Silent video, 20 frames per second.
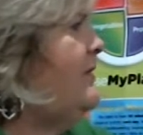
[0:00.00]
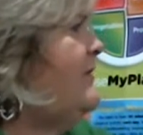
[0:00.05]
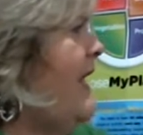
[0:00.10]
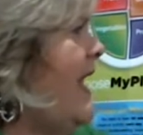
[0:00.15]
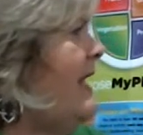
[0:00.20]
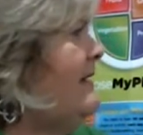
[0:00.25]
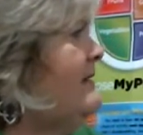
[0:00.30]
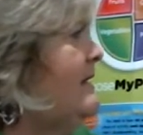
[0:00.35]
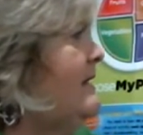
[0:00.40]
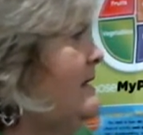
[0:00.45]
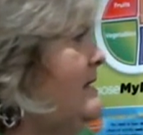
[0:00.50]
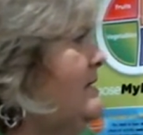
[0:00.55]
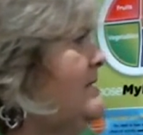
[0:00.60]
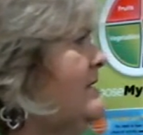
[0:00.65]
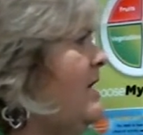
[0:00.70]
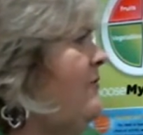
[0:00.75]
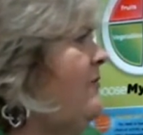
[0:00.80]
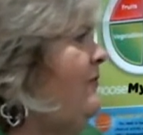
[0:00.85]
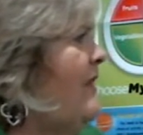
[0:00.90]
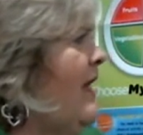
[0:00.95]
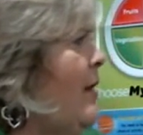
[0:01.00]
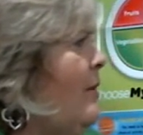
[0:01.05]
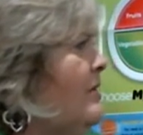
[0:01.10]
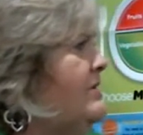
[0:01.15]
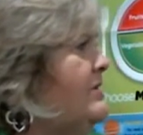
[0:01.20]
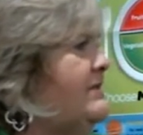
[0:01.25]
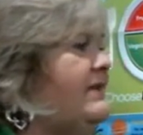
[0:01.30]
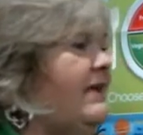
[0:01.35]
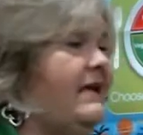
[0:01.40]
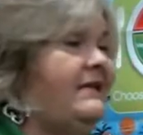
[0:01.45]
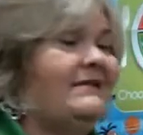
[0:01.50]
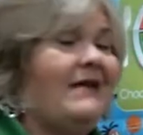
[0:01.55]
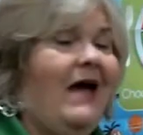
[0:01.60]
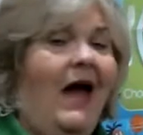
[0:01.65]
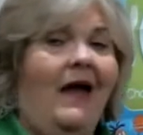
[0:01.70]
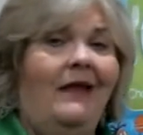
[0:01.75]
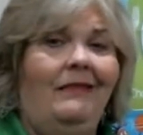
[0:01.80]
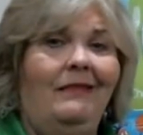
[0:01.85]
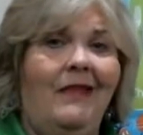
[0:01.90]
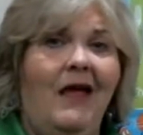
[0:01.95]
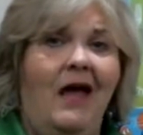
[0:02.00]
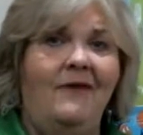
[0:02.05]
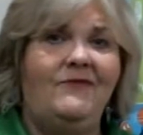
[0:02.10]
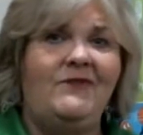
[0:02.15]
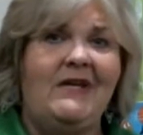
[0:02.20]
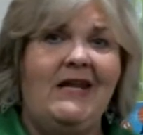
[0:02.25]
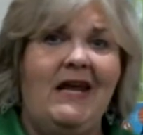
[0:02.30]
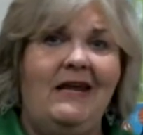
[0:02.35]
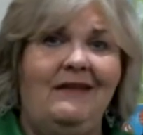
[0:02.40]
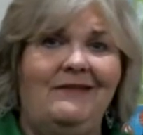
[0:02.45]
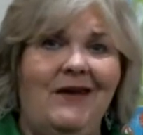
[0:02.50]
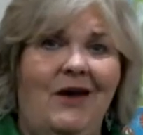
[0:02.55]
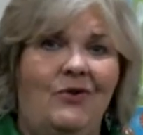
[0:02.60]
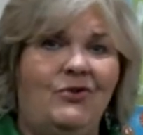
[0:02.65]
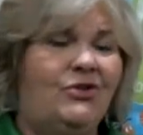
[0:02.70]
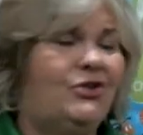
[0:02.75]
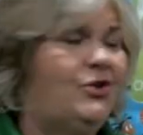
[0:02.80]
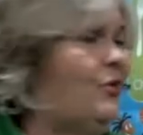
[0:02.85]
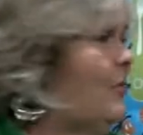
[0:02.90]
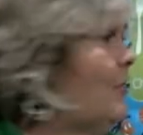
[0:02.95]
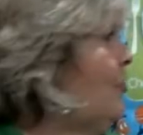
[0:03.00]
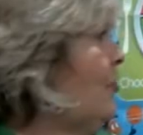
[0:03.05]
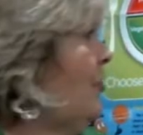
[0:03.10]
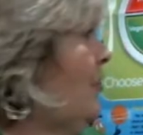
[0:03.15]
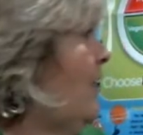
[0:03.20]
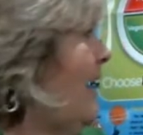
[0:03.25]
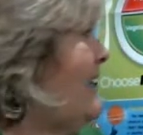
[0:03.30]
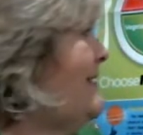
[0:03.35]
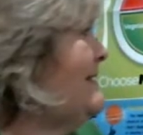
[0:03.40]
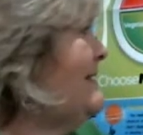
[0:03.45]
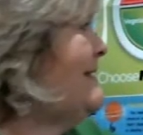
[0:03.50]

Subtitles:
at that, sunflower seeds. I love to eat those. They're a great